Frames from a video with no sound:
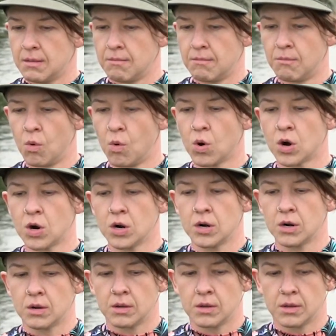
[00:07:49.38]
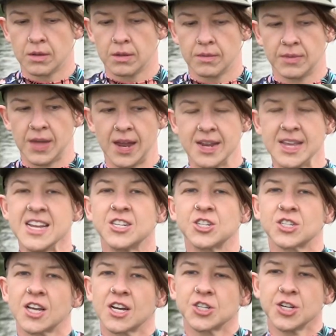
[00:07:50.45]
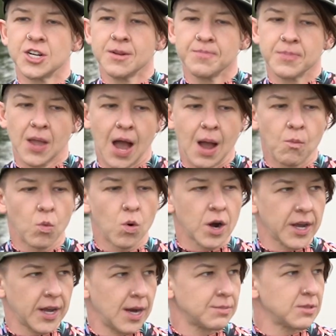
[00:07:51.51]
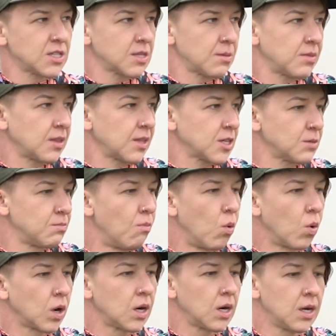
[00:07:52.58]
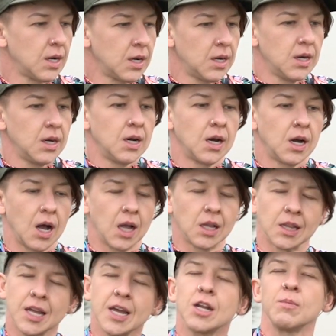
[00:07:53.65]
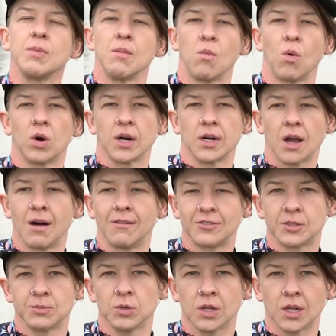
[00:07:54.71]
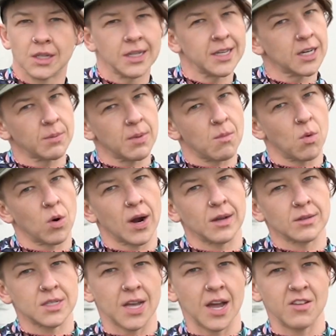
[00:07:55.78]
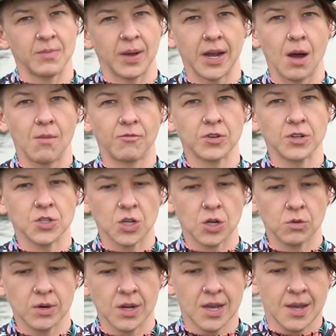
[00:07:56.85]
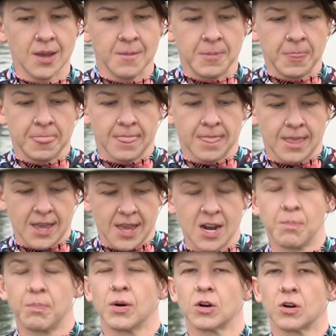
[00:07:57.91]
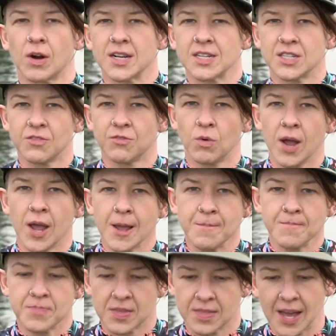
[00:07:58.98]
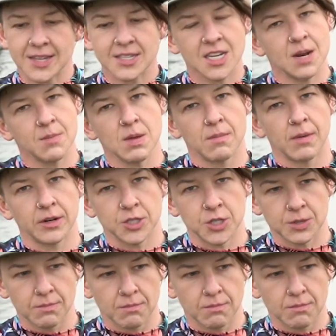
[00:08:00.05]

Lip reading: more, that each session I'm working up to something that's a little bit more uncomfortable, a little bit more outside of my comfort zone in a progressive way. That's going to be much